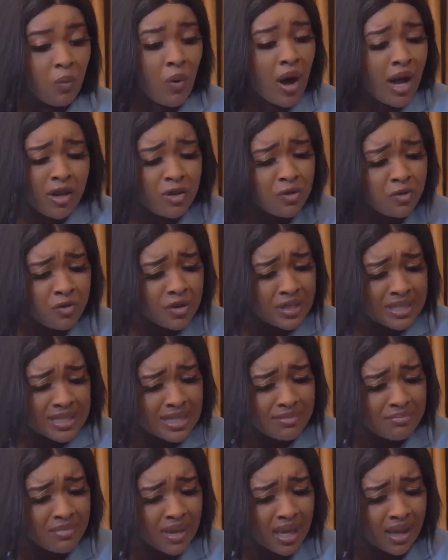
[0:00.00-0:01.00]
Why are you
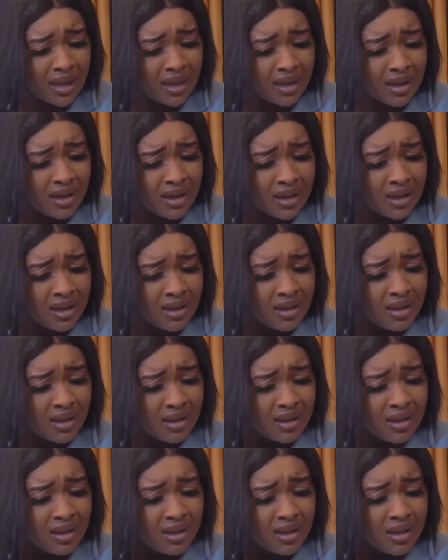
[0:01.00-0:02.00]
forcing me?
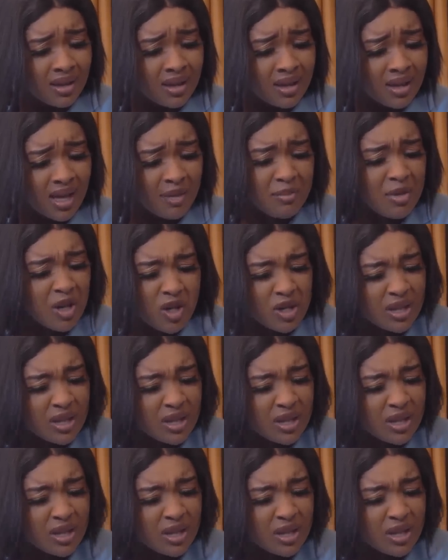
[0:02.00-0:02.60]
I mean,